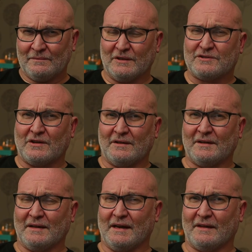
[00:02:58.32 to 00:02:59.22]
We'll share
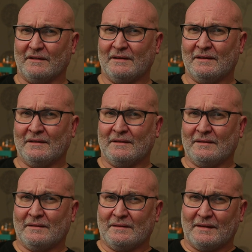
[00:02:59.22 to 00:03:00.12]
it together,
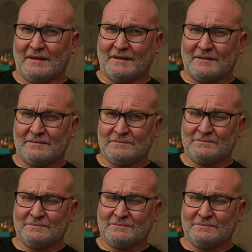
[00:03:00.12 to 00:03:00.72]
and